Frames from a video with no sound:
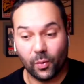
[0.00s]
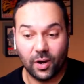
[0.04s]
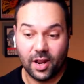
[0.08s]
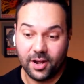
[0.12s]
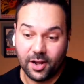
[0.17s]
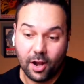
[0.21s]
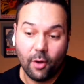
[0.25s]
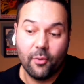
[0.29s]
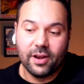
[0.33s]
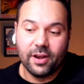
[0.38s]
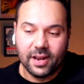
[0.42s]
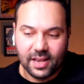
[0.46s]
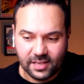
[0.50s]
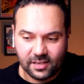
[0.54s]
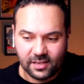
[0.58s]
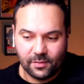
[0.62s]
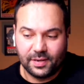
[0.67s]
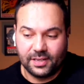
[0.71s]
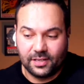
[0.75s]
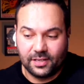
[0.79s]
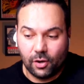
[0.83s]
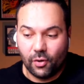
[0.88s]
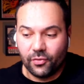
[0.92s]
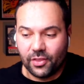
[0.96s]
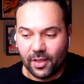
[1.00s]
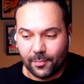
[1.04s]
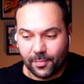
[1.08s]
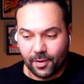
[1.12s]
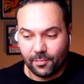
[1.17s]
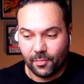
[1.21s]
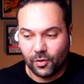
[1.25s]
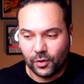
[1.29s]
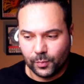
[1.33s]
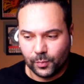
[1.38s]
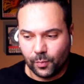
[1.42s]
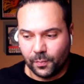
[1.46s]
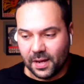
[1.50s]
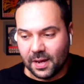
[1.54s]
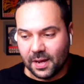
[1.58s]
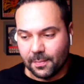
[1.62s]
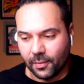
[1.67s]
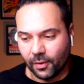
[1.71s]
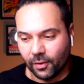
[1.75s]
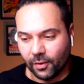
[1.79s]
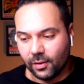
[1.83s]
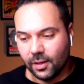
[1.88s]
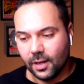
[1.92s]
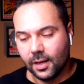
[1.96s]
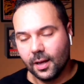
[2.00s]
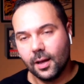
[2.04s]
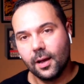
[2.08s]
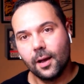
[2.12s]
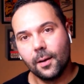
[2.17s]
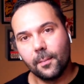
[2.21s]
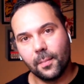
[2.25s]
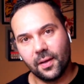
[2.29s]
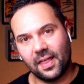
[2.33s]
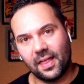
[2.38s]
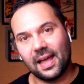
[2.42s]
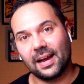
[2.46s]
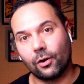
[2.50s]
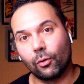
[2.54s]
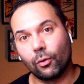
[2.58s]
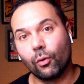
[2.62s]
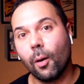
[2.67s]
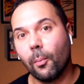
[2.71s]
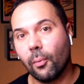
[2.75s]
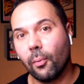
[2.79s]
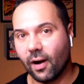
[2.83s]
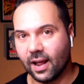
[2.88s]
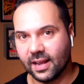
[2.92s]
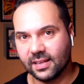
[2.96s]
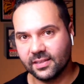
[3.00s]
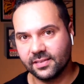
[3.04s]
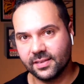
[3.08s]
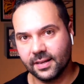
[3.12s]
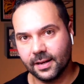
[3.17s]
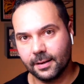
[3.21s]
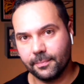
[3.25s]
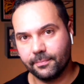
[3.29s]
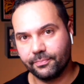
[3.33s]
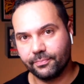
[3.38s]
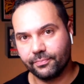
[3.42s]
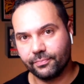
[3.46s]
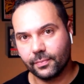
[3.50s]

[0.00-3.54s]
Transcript: Well, I know it is. I've been told that by multiple people, but that corroborates it